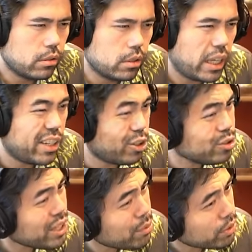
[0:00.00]
I could also
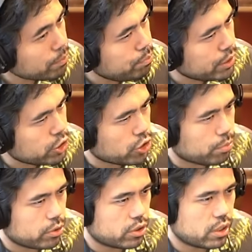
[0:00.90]
take with the bishop
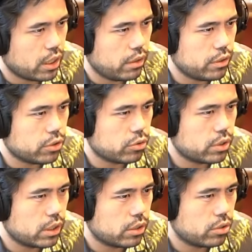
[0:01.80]
which is kind of
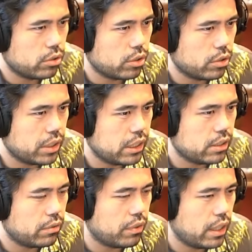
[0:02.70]
interesting too to go knight
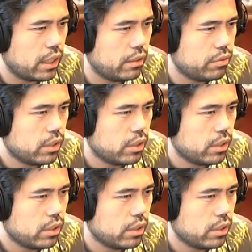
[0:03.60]
c5